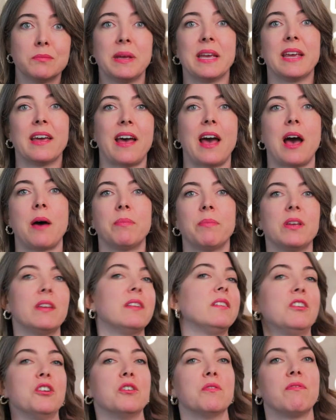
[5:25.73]
make it
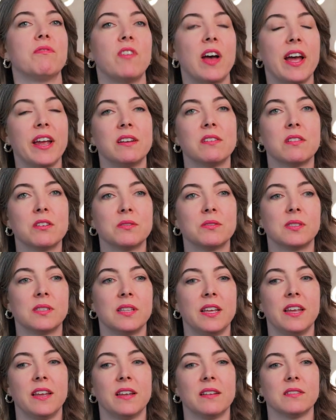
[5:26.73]
happen, find those
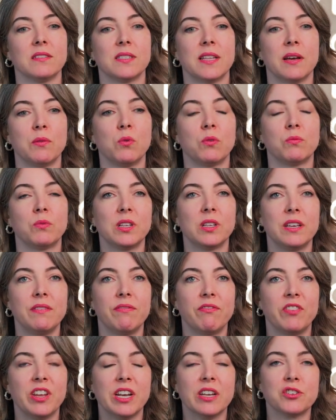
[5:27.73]
things that will really
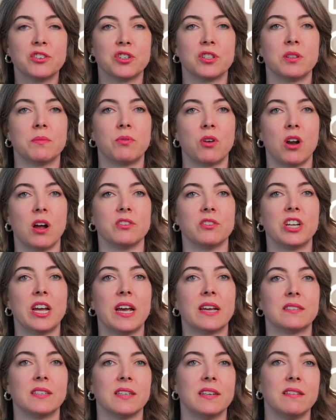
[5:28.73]
finish the
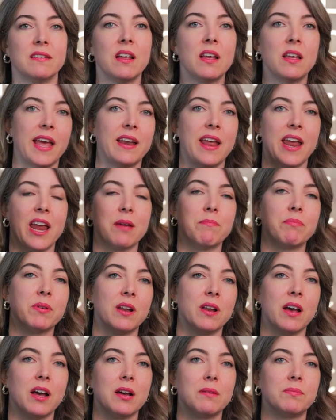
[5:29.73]
project and amp it
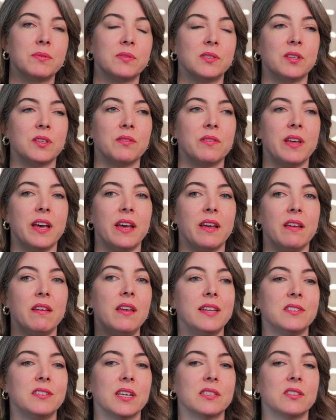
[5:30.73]
up so that
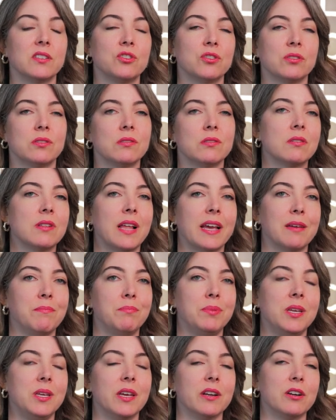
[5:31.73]
it doesn't just look like a
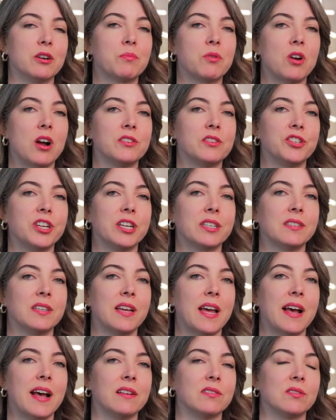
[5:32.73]
beginner project. It
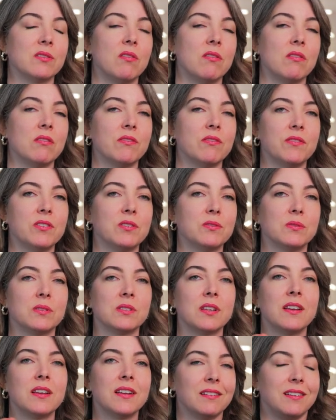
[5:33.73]
has all of
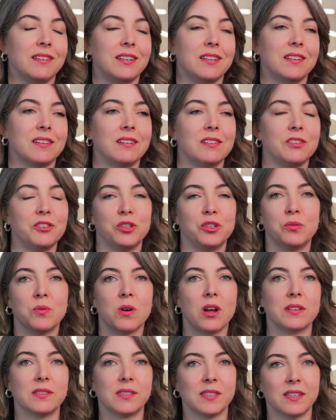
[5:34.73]
those little
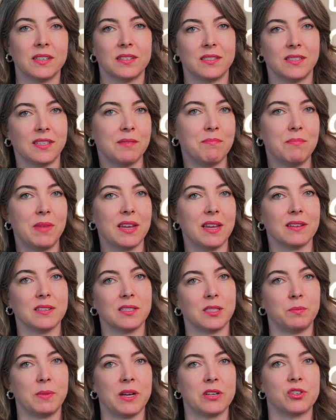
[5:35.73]
nuances that make it
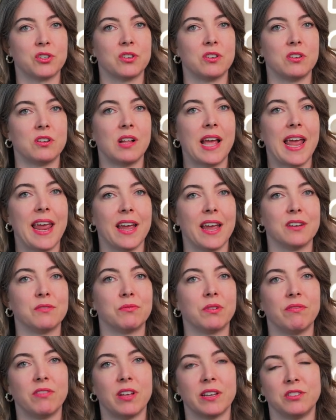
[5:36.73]
special and
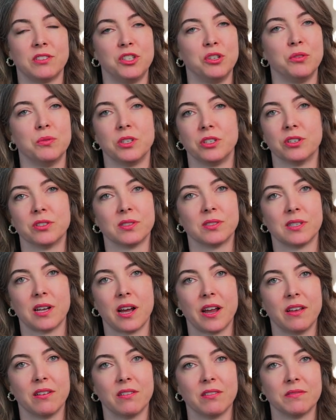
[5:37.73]
reflect you and your
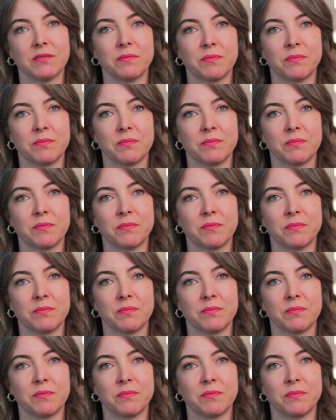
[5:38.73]
style.